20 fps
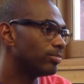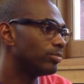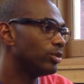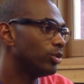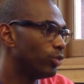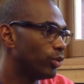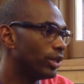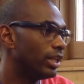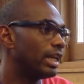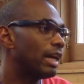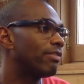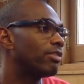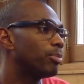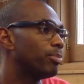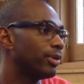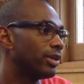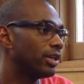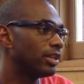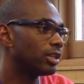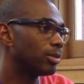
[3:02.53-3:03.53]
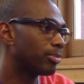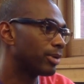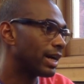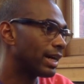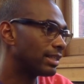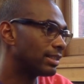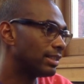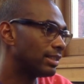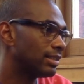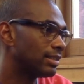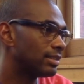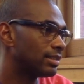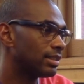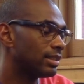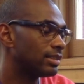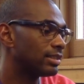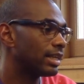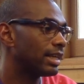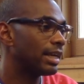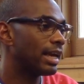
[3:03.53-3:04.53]
really have to put it into practice.
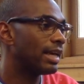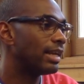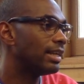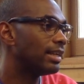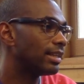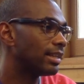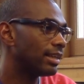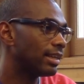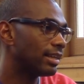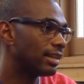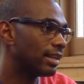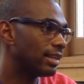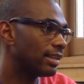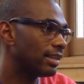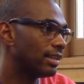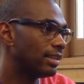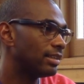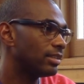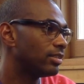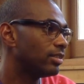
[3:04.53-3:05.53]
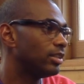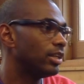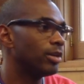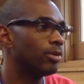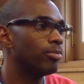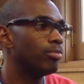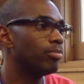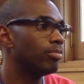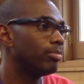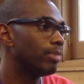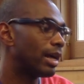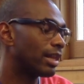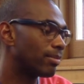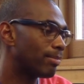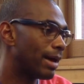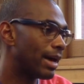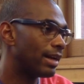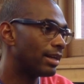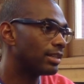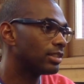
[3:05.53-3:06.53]
It's like anything. I think
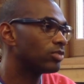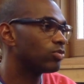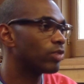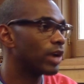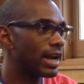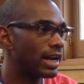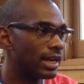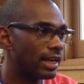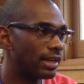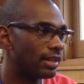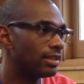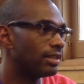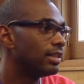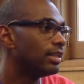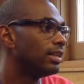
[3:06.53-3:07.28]
mathematics, writing,